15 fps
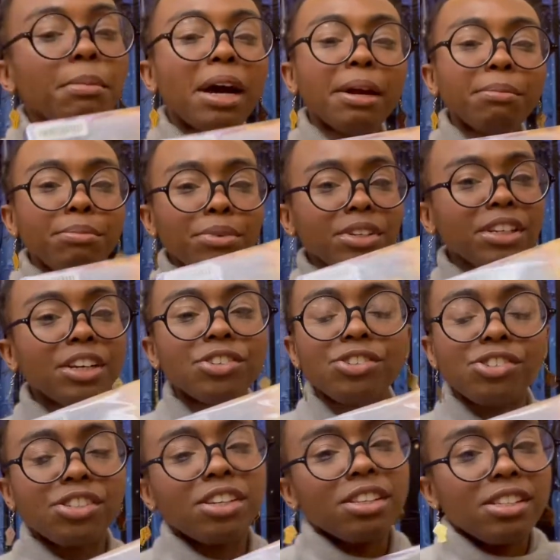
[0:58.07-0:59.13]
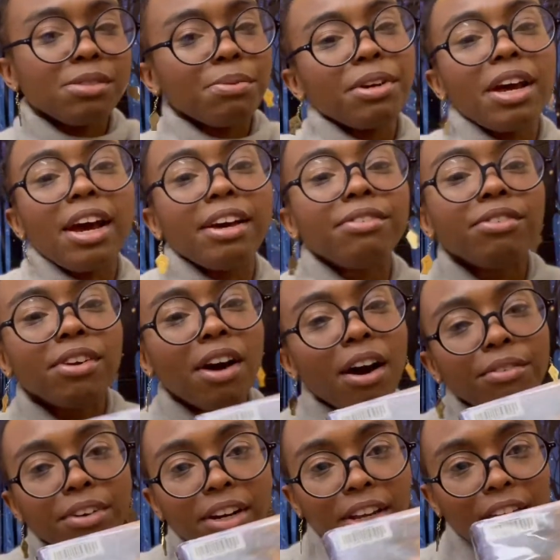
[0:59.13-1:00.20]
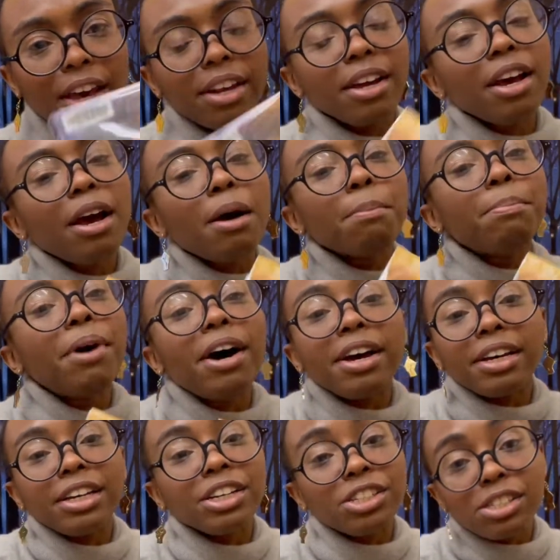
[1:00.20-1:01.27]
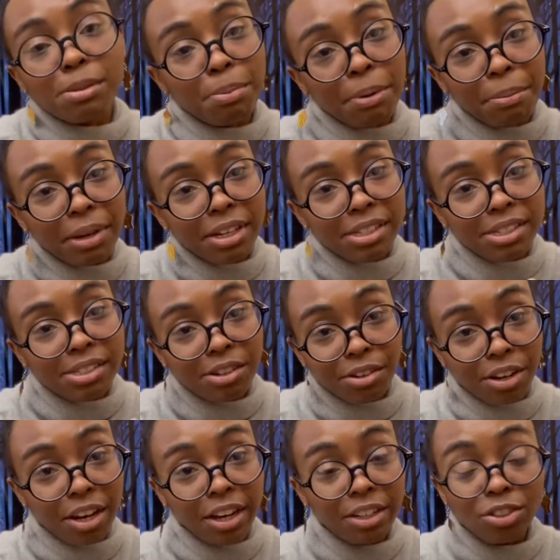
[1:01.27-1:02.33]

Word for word: I'm really interested in this one. I have not read it yet, but here's the premise, okay?